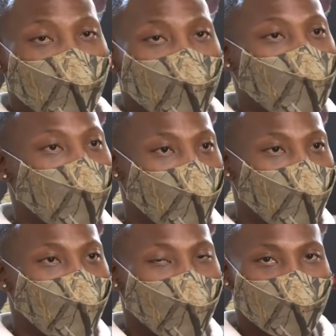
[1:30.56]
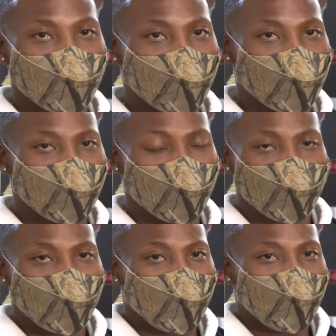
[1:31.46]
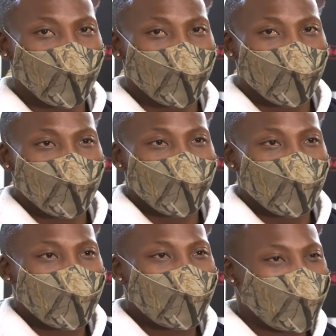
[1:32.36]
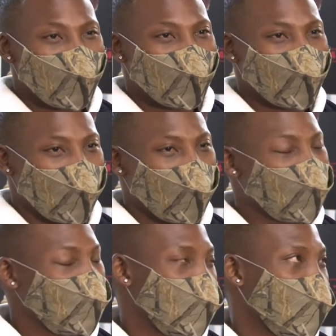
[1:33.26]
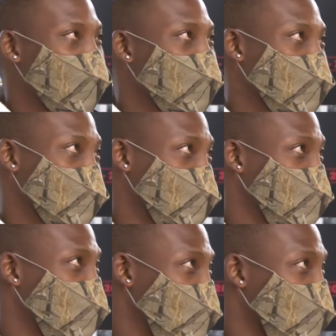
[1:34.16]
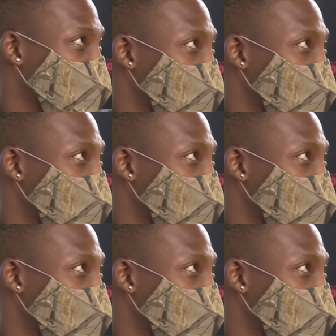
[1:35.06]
in their own ways. I mean, it's been one of the greatest achievements